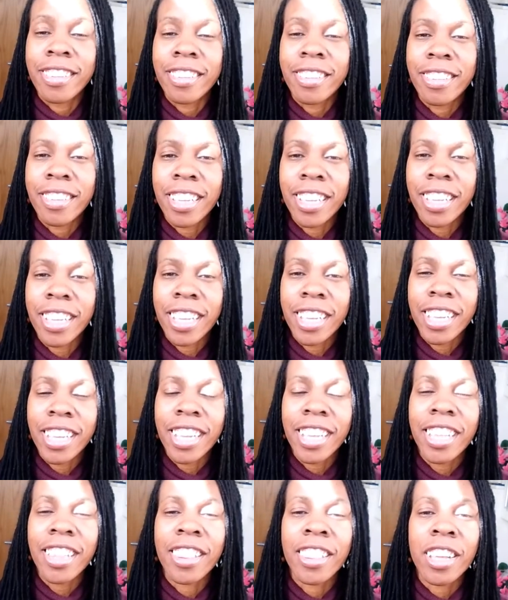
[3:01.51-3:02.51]

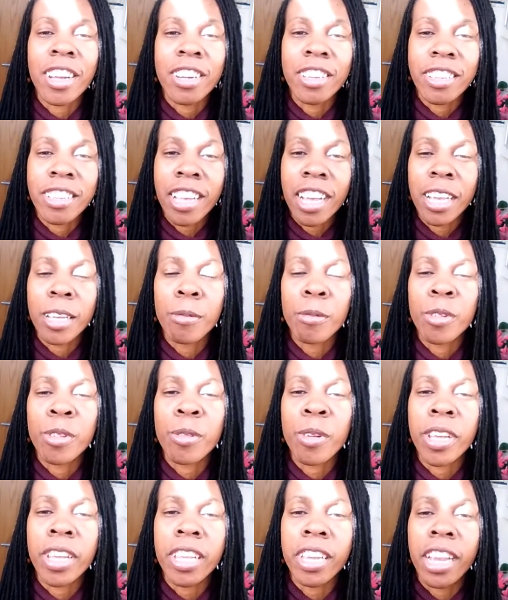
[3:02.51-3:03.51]
see, there are
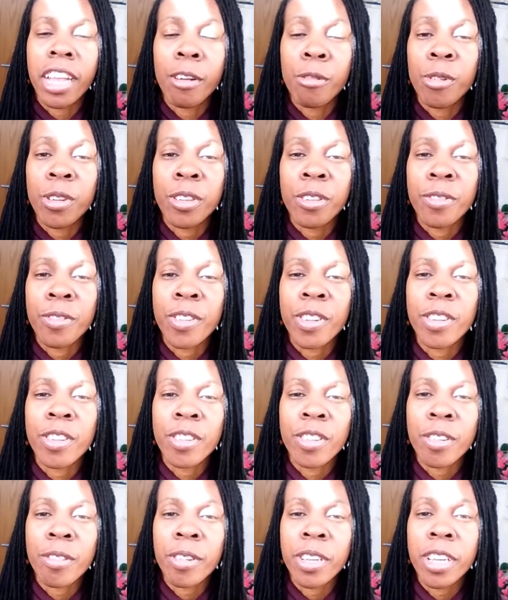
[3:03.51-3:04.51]
times when I was
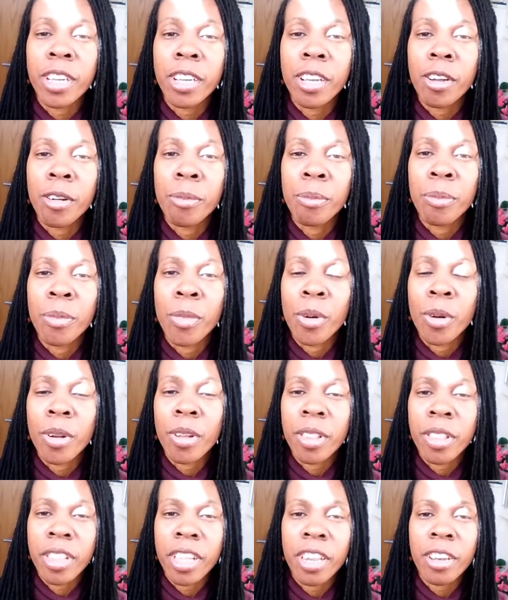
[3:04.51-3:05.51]
filtering
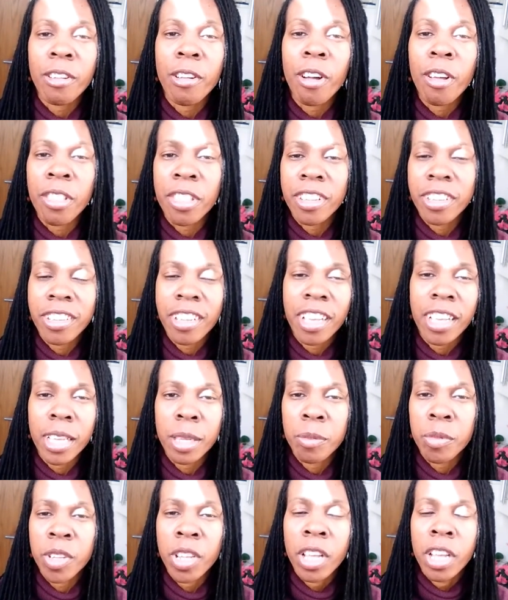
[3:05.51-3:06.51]
more than other
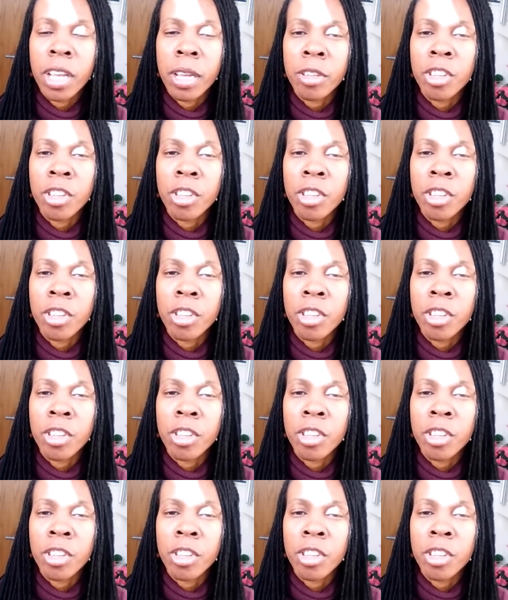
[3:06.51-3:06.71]
times.